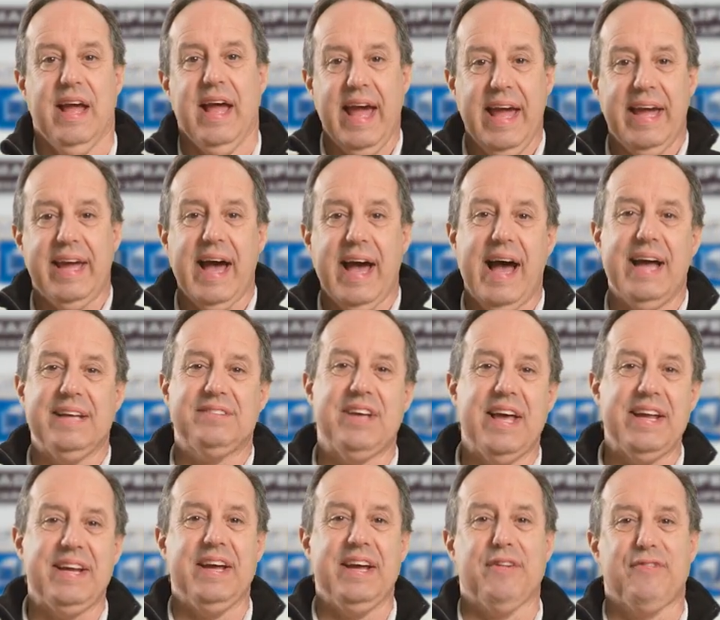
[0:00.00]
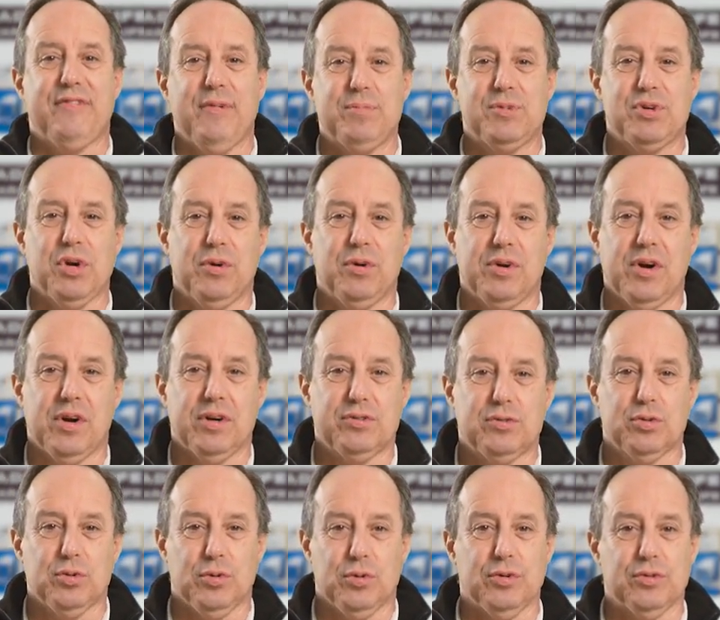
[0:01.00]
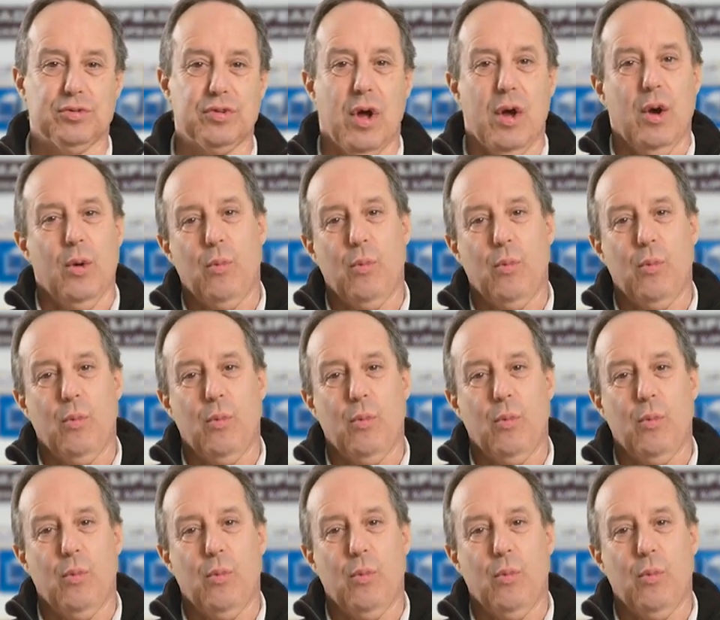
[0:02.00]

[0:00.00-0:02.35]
Hey guys, Ed here from Jonard Tools.